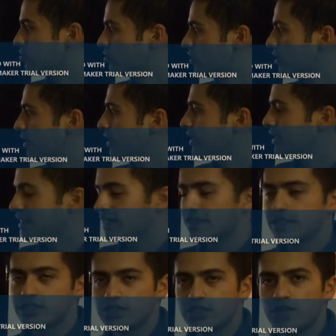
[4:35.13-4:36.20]
to the
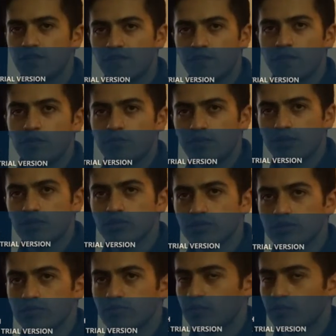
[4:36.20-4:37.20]
eGFP virus